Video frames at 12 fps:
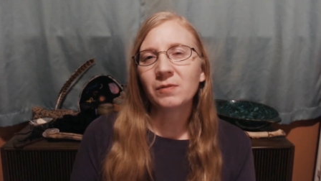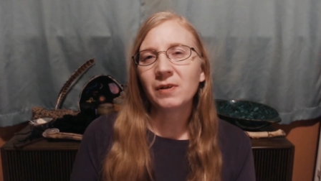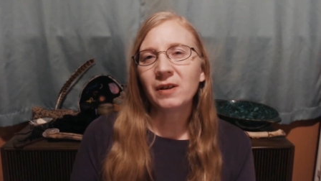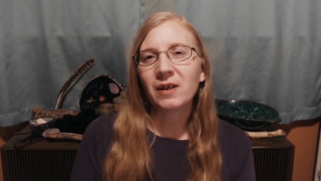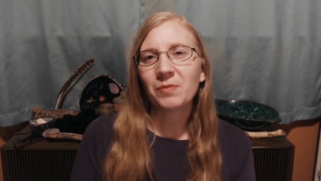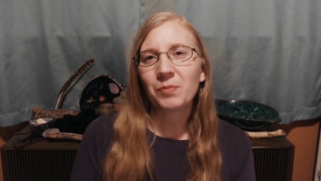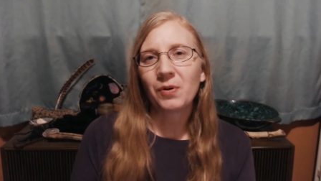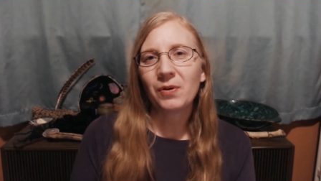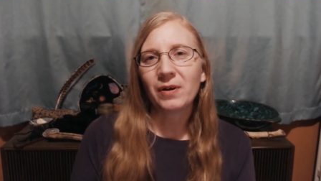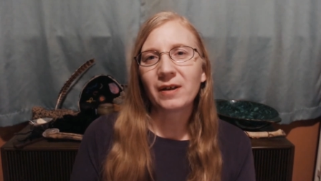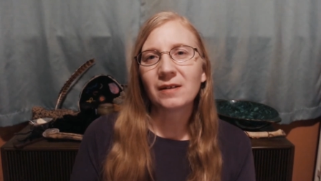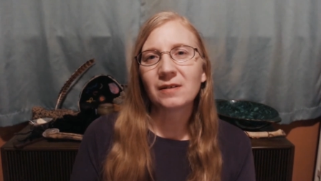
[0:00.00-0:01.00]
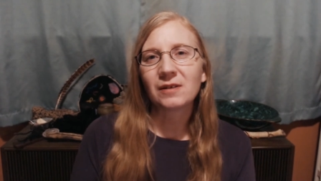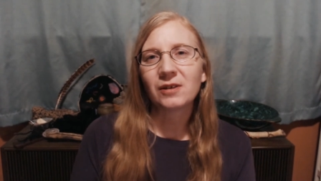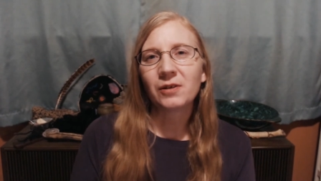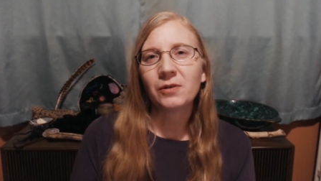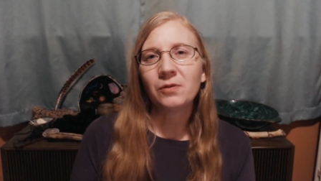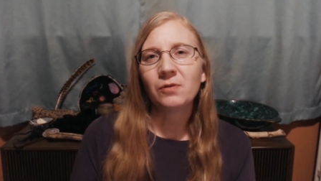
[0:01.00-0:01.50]
important
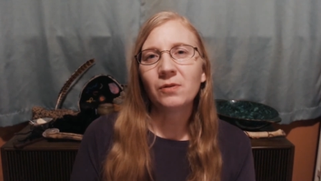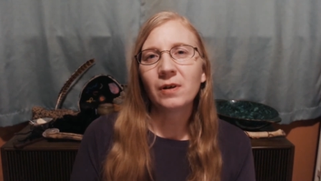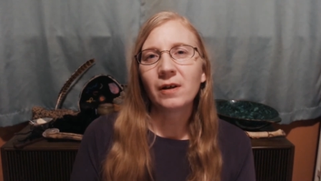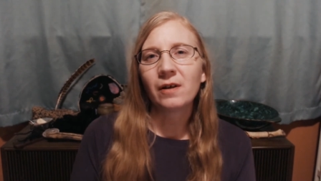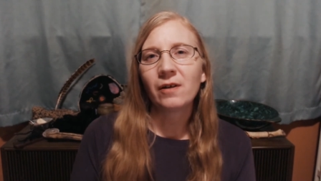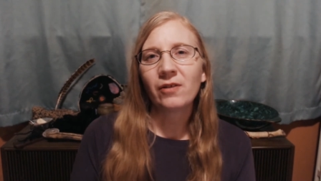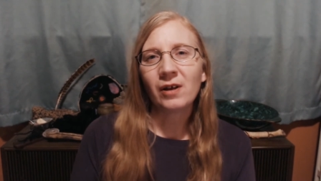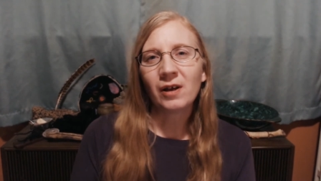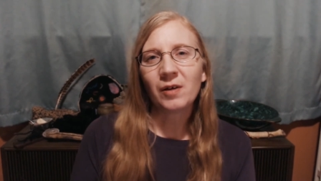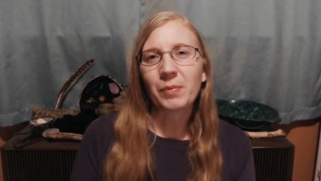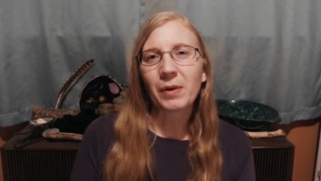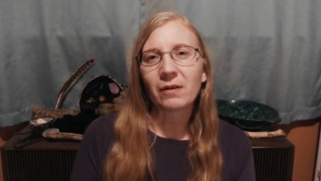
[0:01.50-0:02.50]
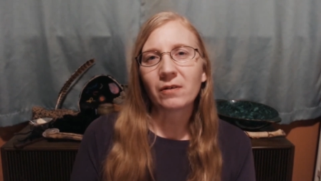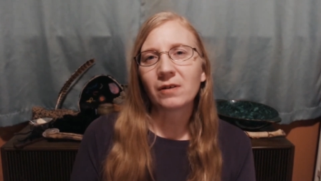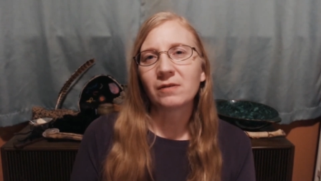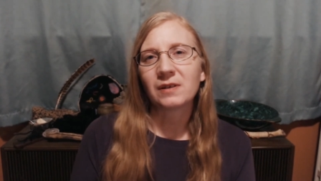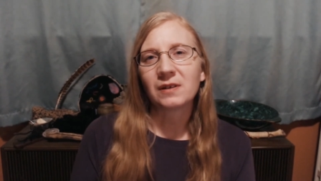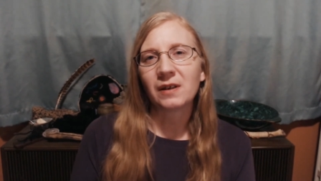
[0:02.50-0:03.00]
to think about those
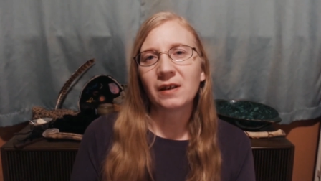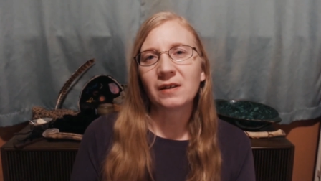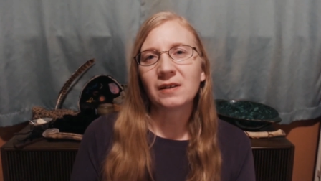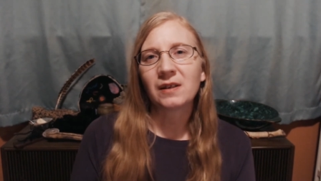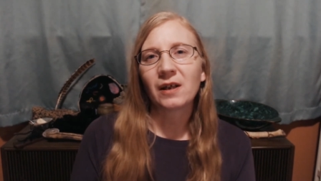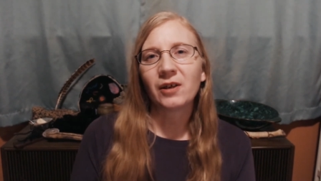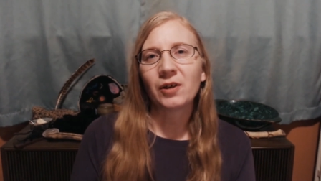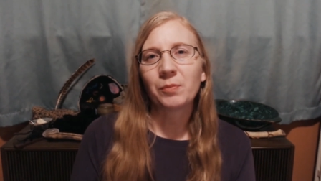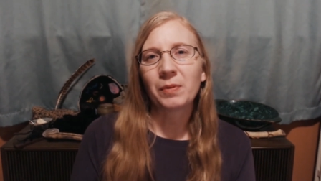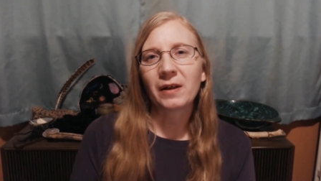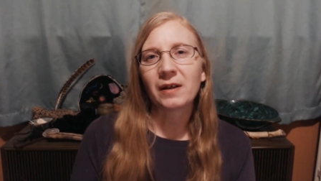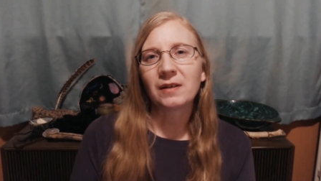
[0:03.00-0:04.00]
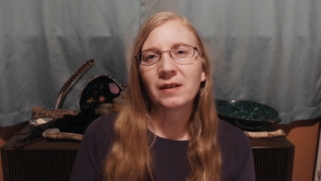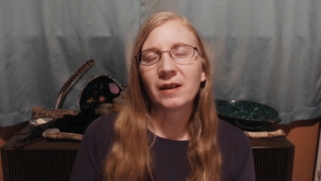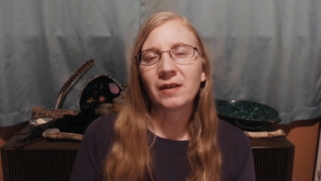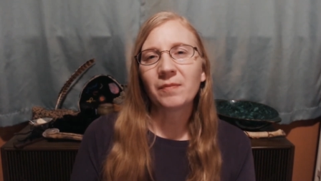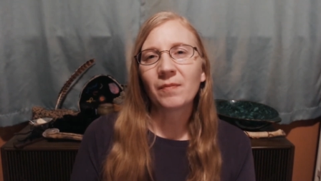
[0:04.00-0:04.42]
seeds that you're planting.